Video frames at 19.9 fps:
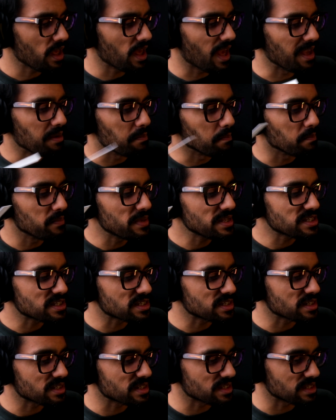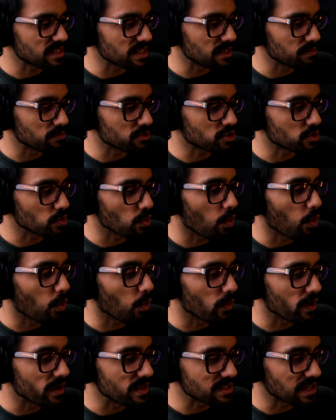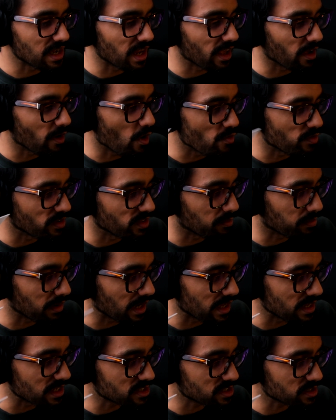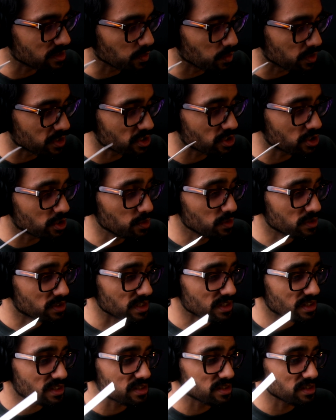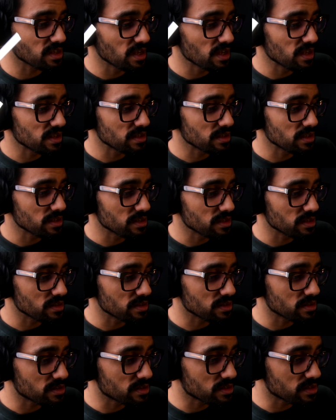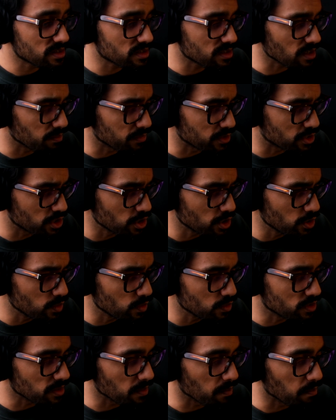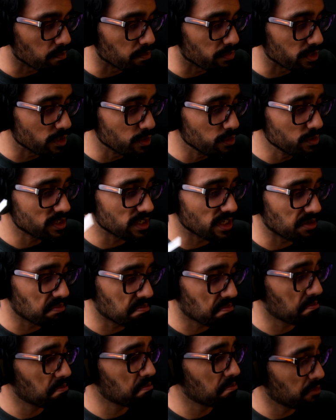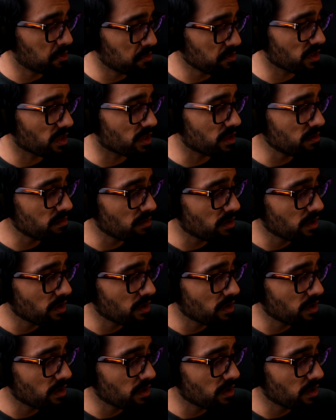A mist seems to always lay over the place, which suits its subdued beauty. Okay.